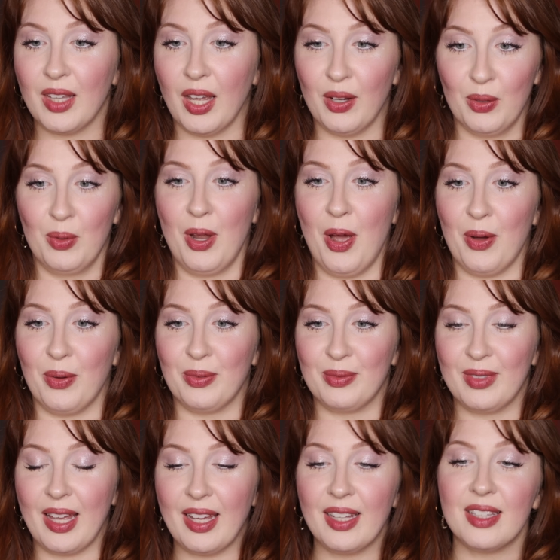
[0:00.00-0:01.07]
I don't know,
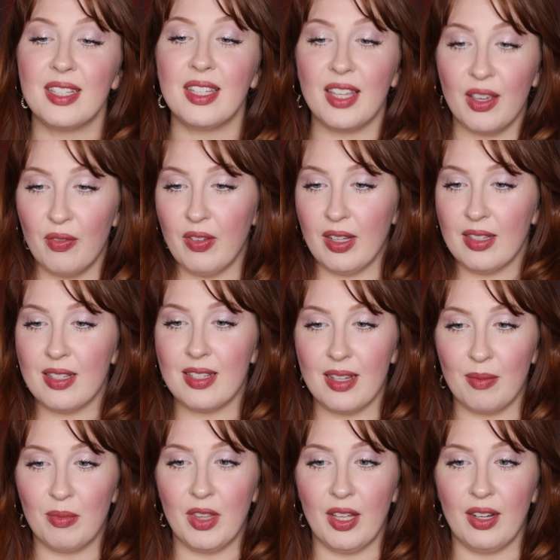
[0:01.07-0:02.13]
like it's giving
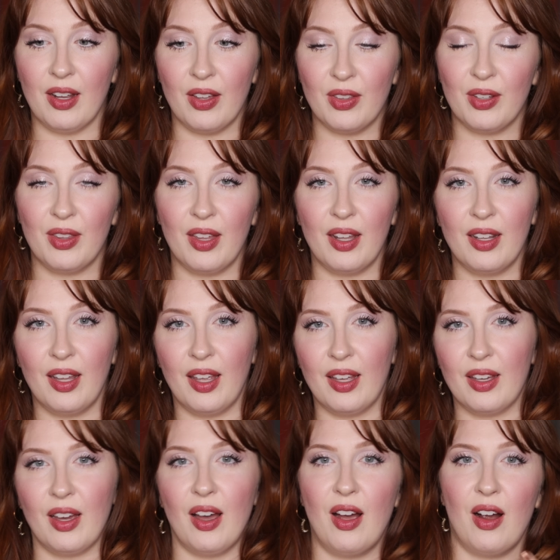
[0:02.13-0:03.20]
something other than
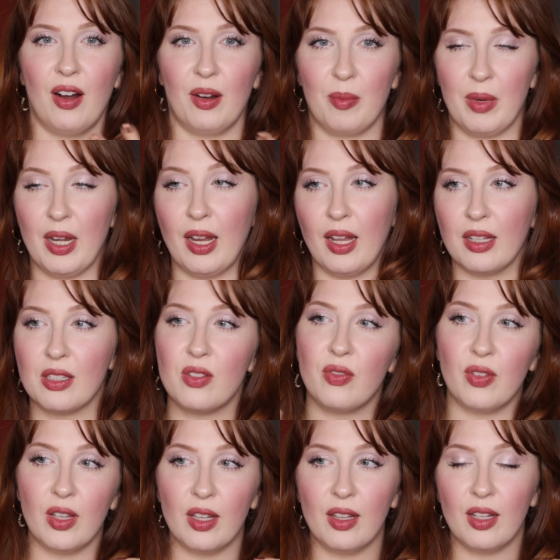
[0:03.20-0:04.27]
like harmony. It's
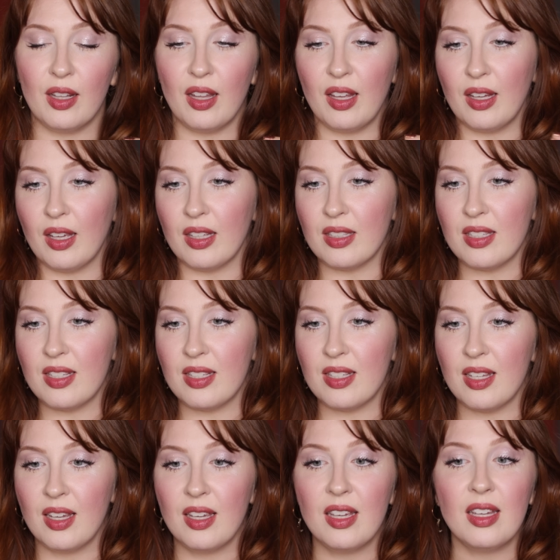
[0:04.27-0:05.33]
feeling like
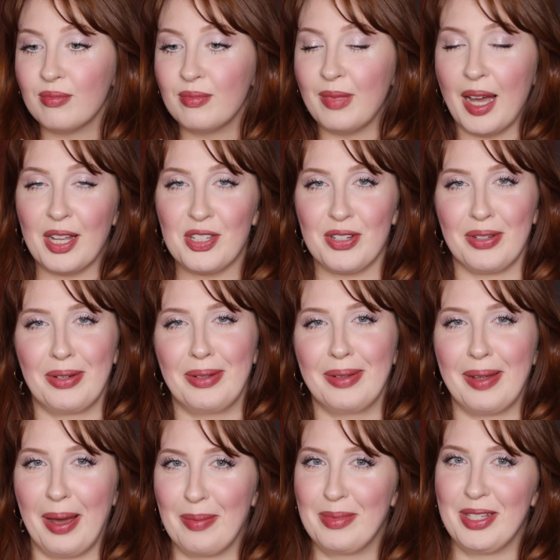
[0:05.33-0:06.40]
it's
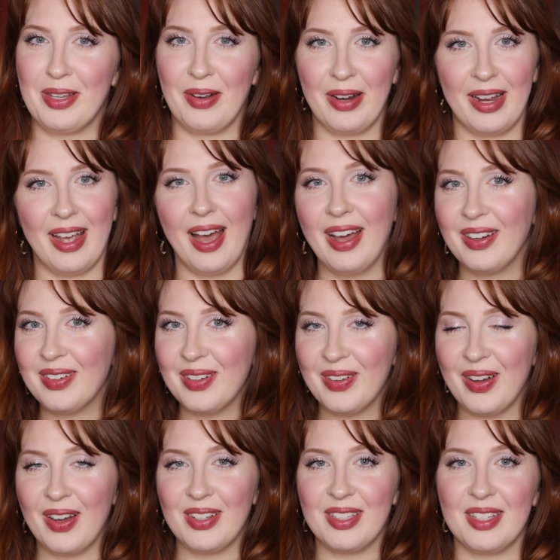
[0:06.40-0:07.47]
magical. I'm sorry. I don't
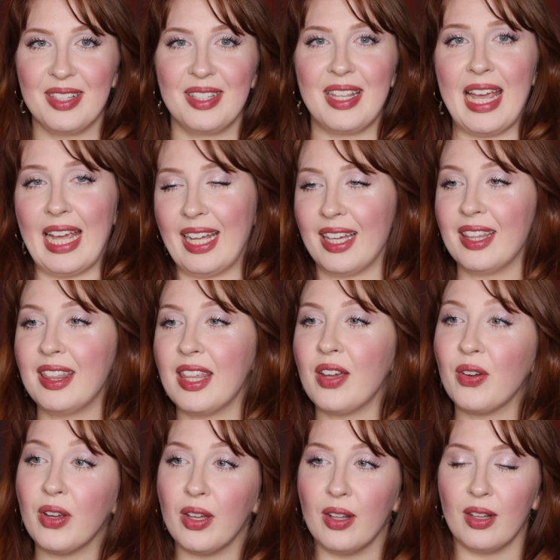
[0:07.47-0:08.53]
know how else to say it.
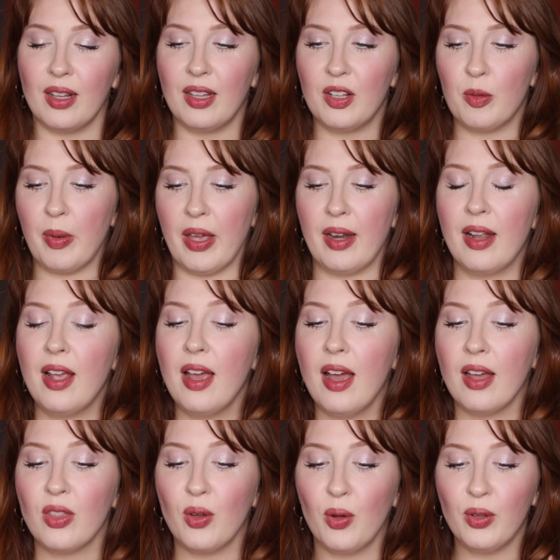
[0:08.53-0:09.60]
Ethereal a little bit.
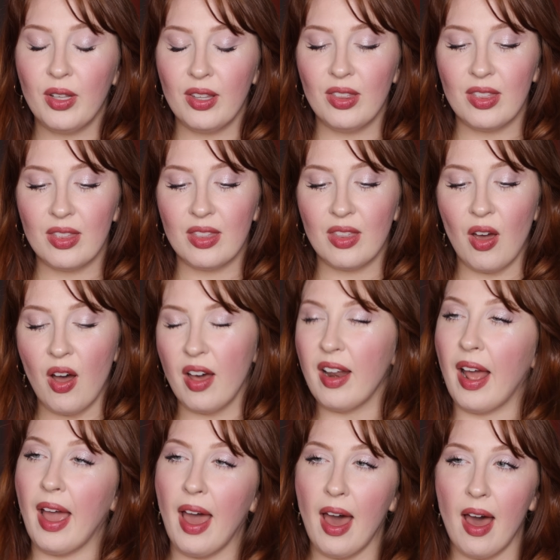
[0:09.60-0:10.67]
The only thought
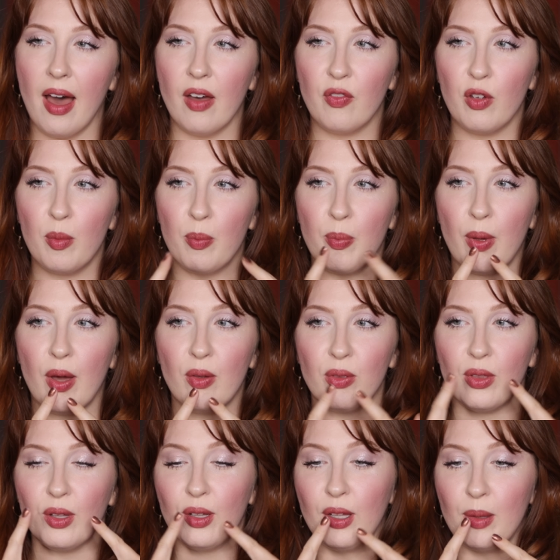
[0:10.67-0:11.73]
I have
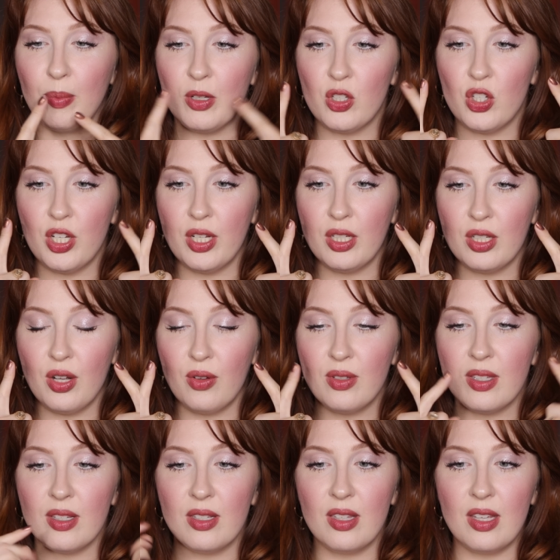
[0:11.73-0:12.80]
about the lip and cheek
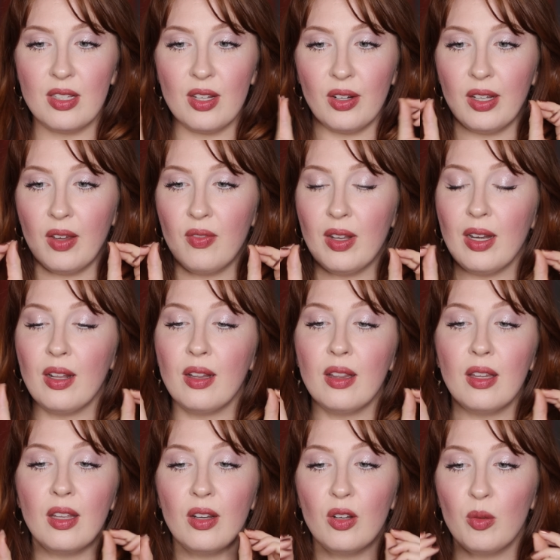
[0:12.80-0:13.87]
tones is these are giving a
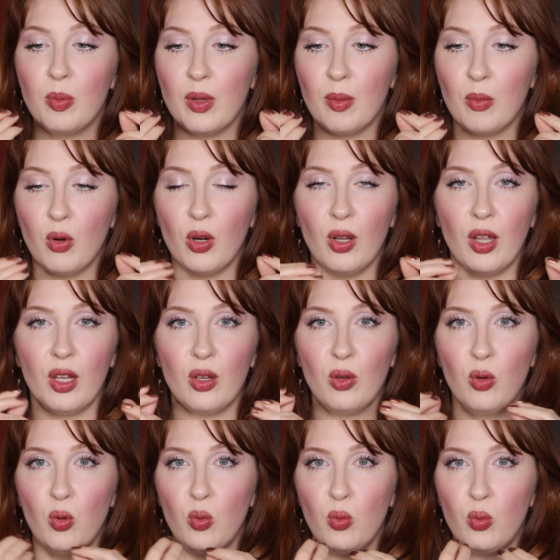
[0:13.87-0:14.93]
little bit more like
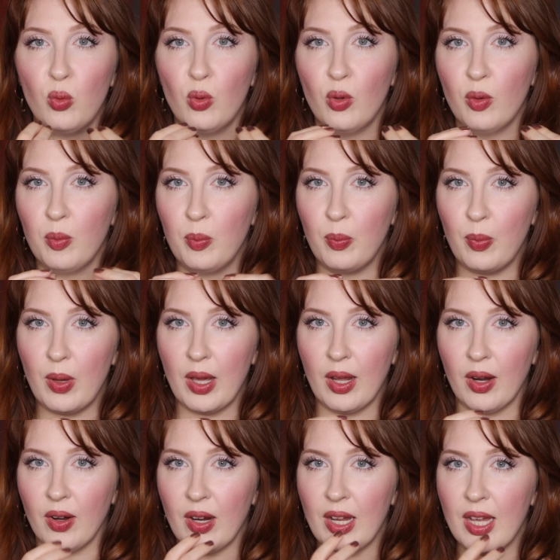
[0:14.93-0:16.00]
cool
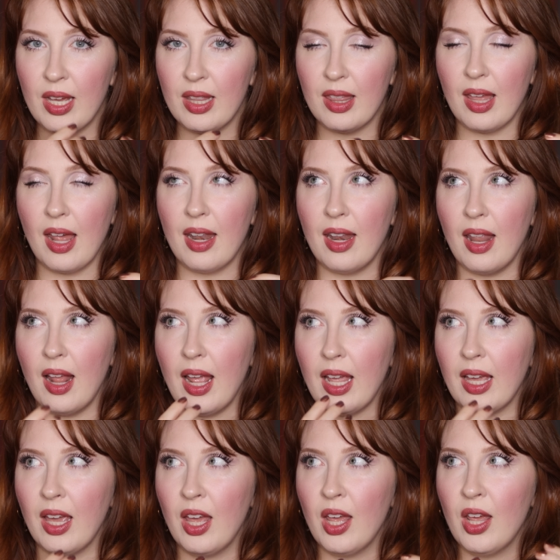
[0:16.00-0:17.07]
berry than
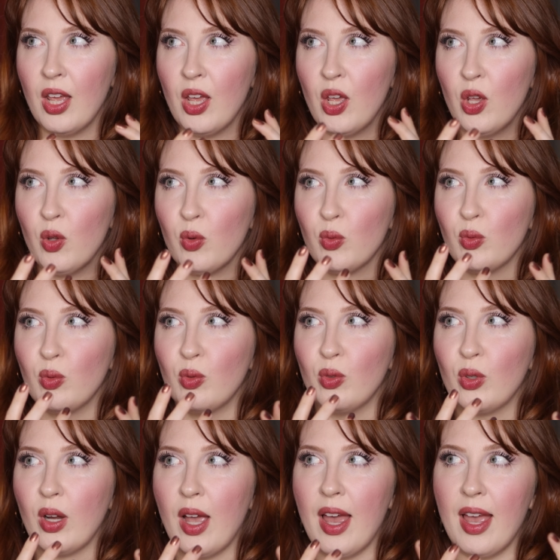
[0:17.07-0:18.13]
like
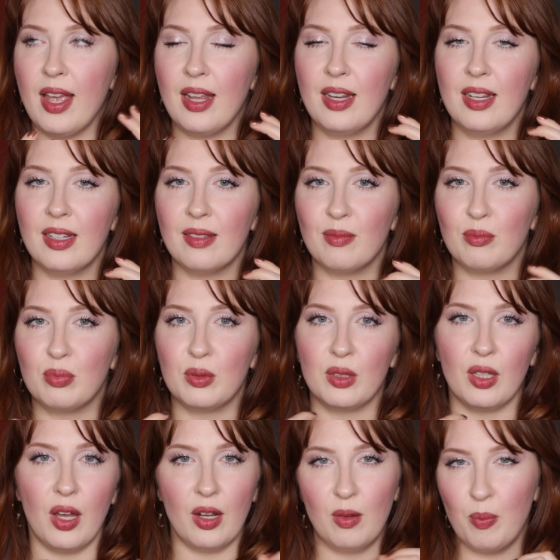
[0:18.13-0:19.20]
red
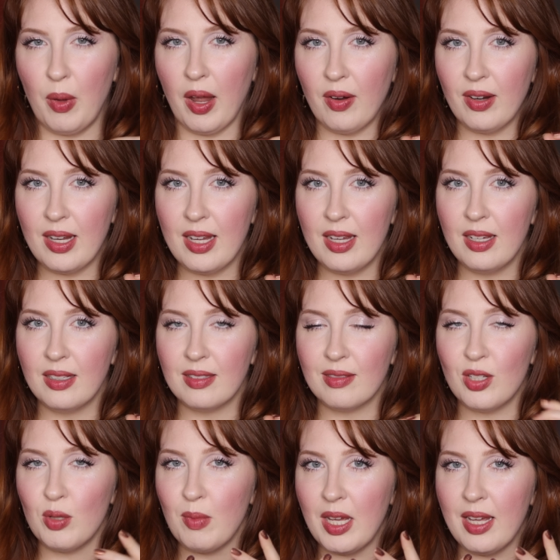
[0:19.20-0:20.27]
bloodberry
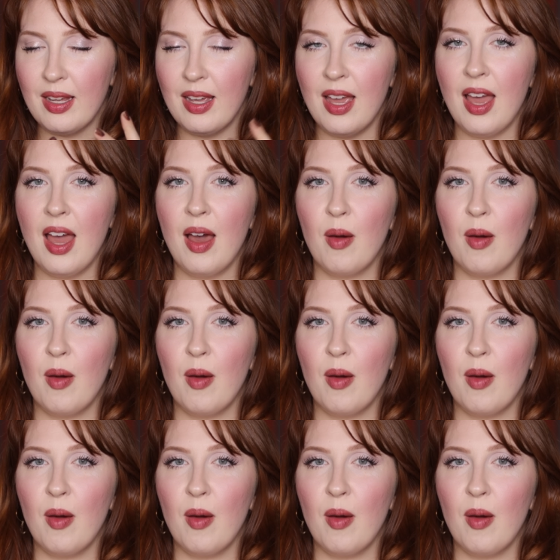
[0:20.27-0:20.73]
to me.